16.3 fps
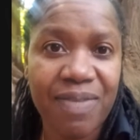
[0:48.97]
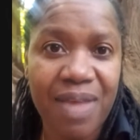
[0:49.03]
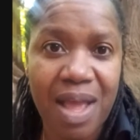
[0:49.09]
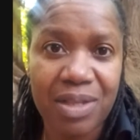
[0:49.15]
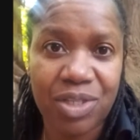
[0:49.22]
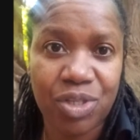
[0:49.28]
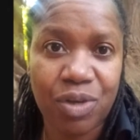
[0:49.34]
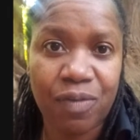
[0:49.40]

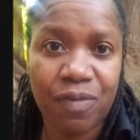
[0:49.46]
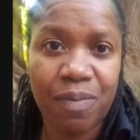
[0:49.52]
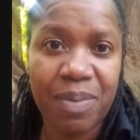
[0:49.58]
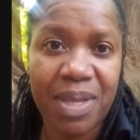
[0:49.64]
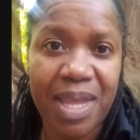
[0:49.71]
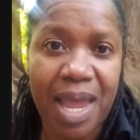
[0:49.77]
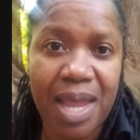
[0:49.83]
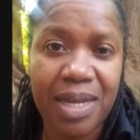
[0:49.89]
that servo
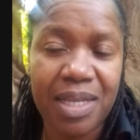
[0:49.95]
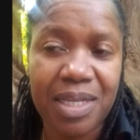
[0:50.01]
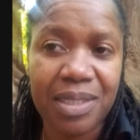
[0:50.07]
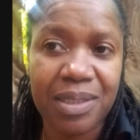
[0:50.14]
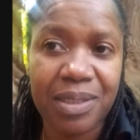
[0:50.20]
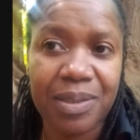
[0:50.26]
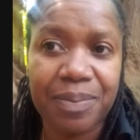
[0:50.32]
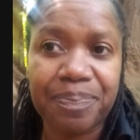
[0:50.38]

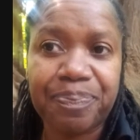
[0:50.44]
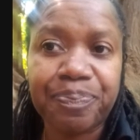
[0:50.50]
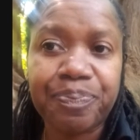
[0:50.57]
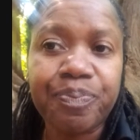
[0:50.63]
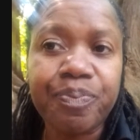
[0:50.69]
mechanism.